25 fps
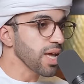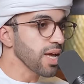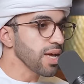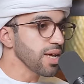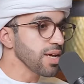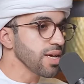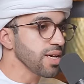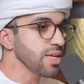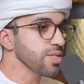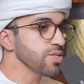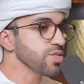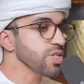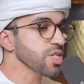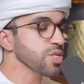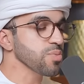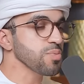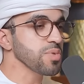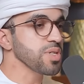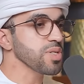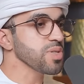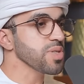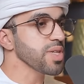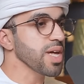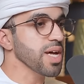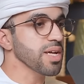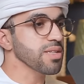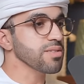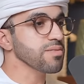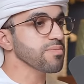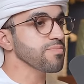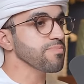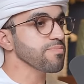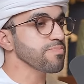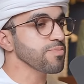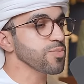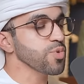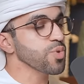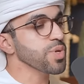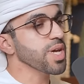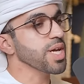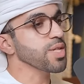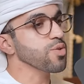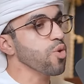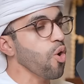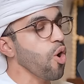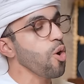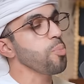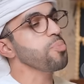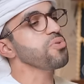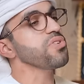Yeah. It just means that you
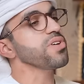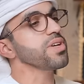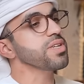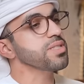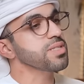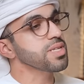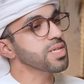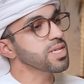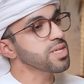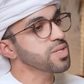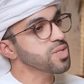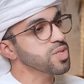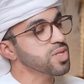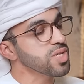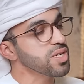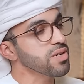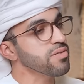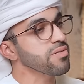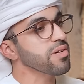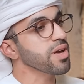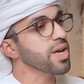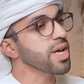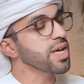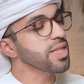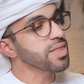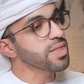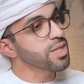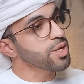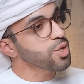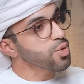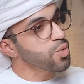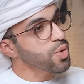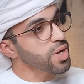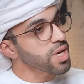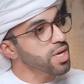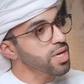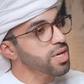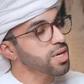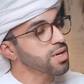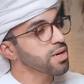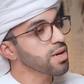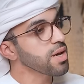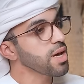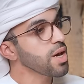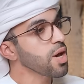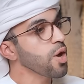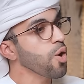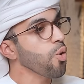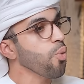can operate easier in the U A E